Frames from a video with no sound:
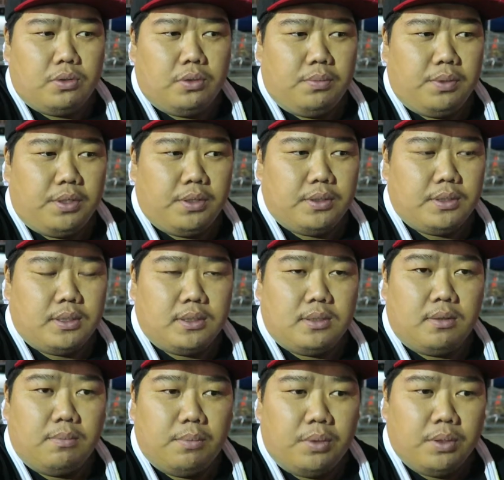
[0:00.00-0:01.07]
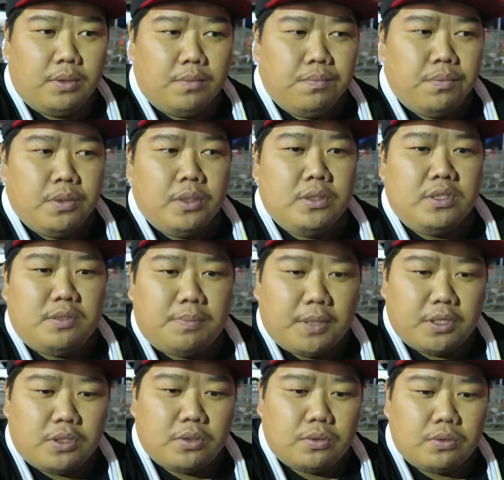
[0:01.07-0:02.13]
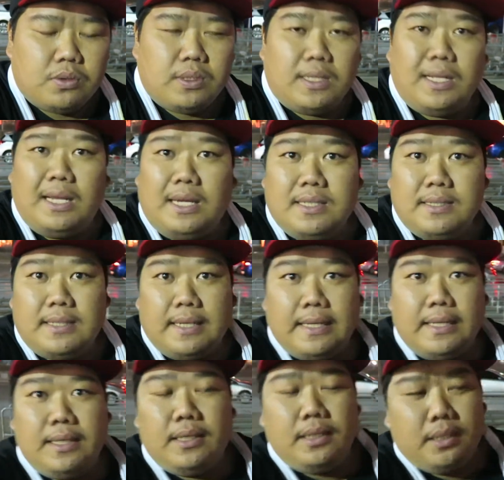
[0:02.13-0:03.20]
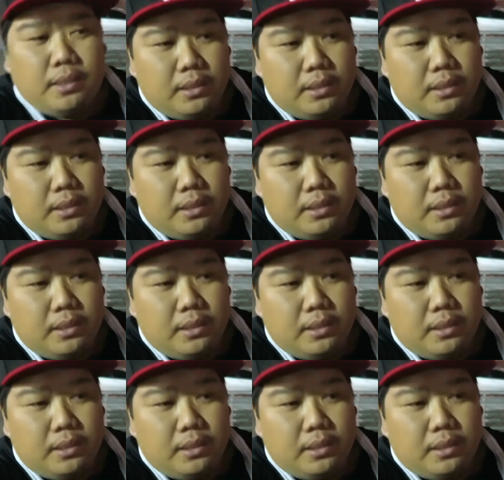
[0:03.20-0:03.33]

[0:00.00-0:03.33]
to because there's some specials last day